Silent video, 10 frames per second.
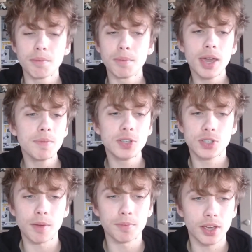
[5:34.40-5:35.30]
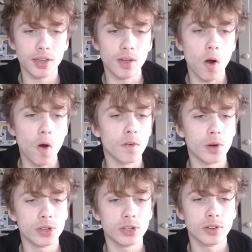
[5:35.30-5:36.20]
Maybe someday
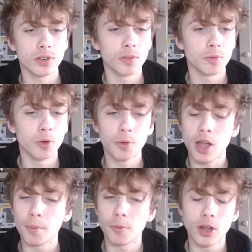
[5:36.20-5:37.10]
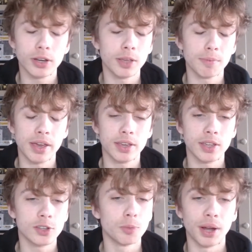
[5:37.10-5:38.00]
Overwatch will come running
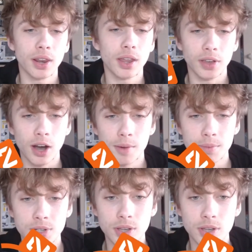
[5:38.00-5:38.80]
back into my loving arms.